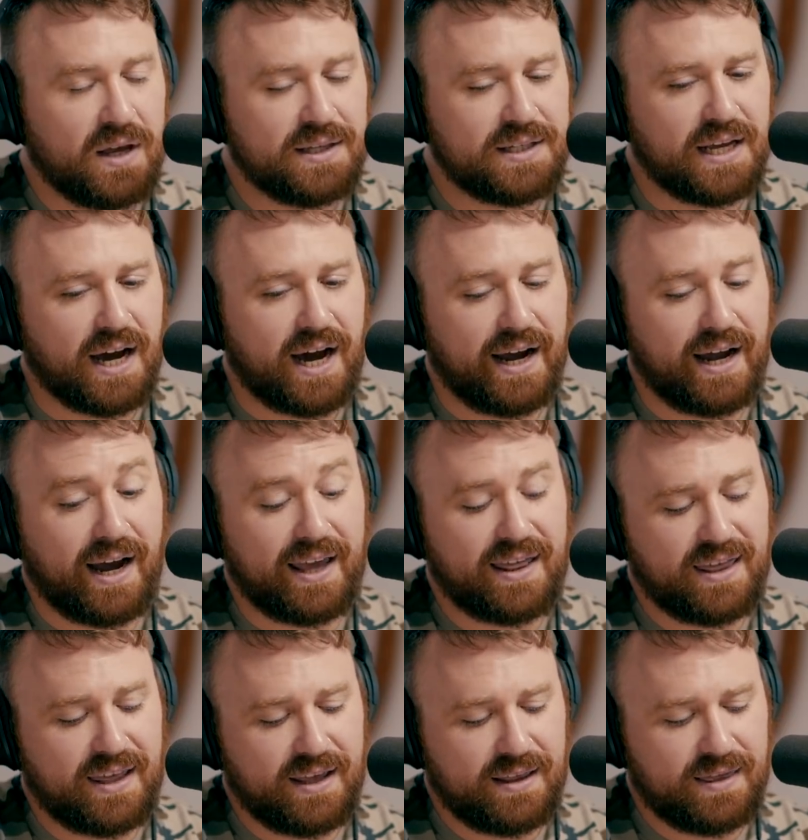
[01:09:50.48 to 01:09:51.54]
See, I, I
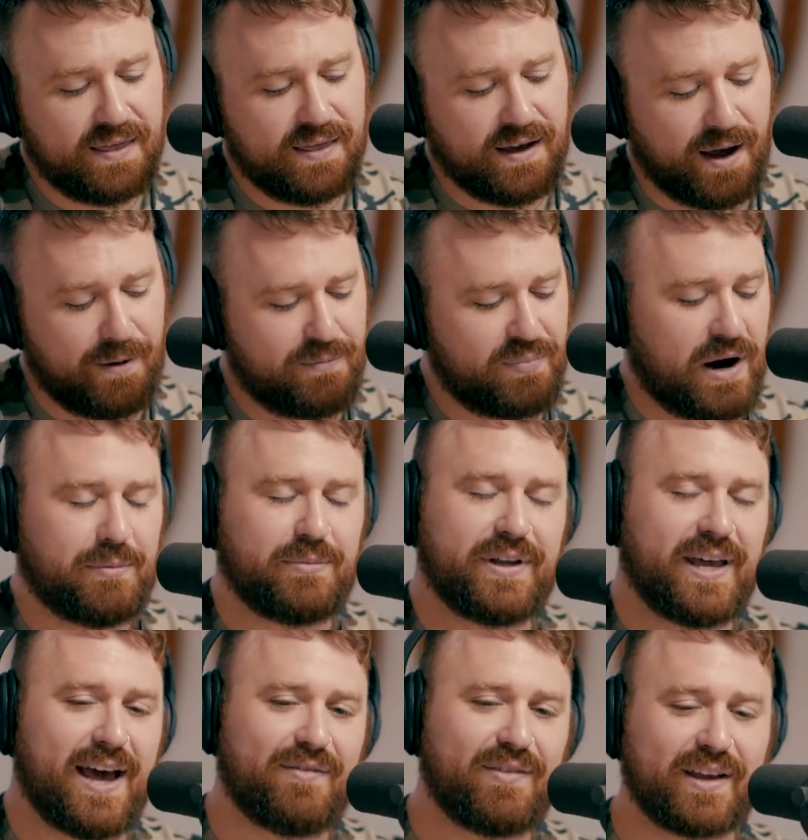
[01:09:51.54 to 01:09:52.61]
think I'm probably
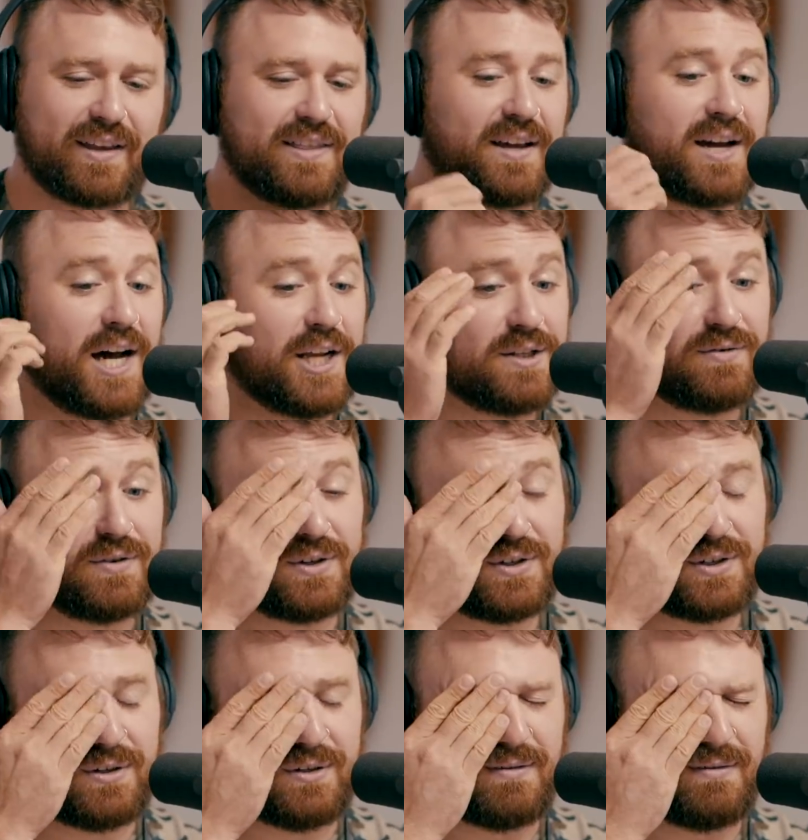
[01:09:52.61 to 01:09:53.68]
have like the
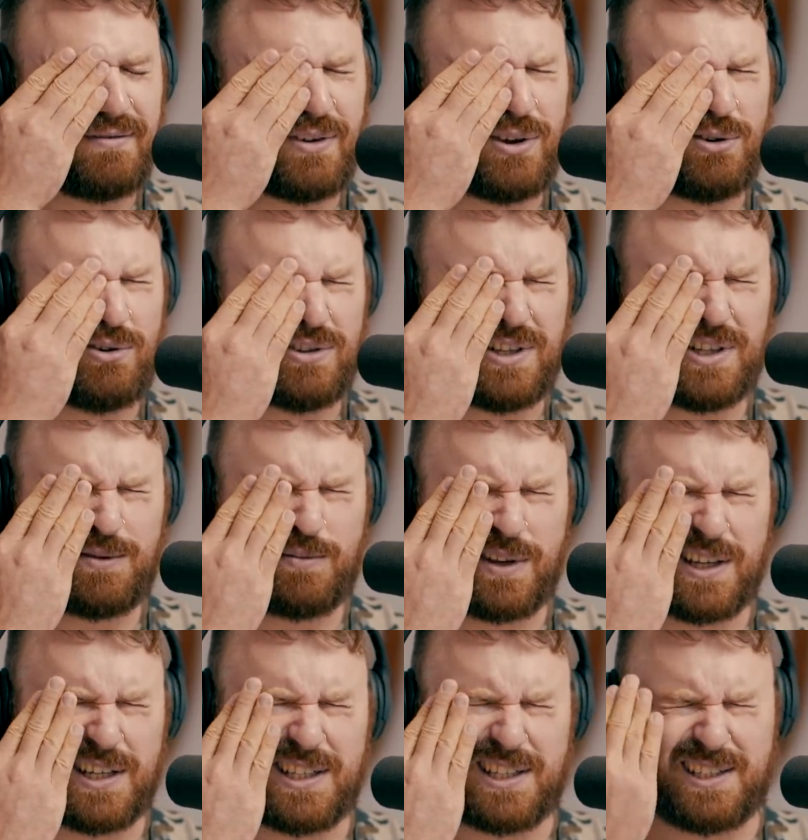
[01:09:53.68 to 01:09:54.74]
controversial view on this
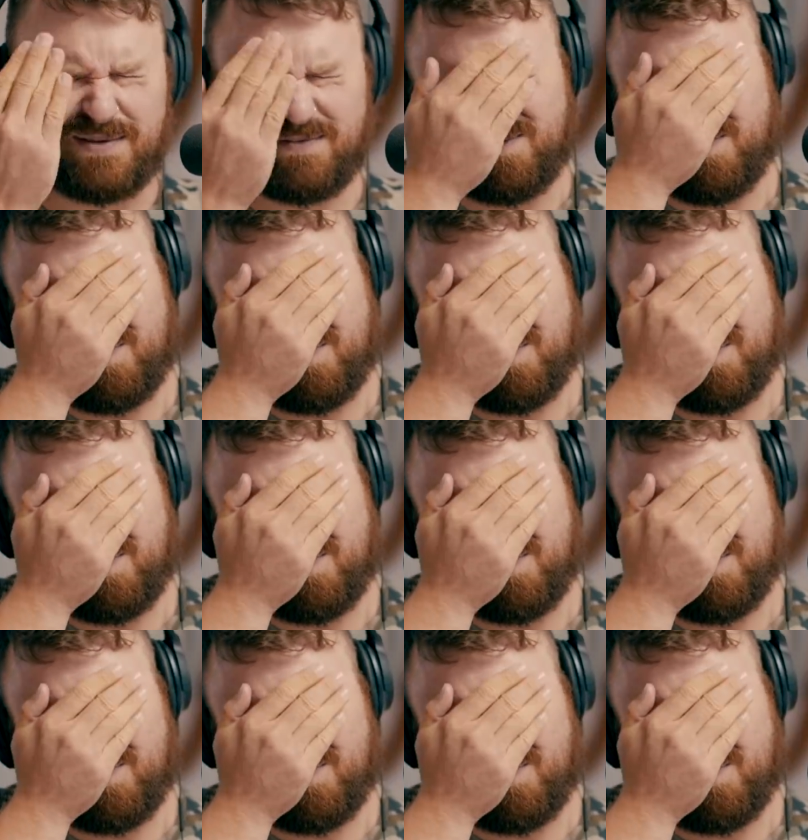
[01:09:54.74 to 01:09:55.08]
because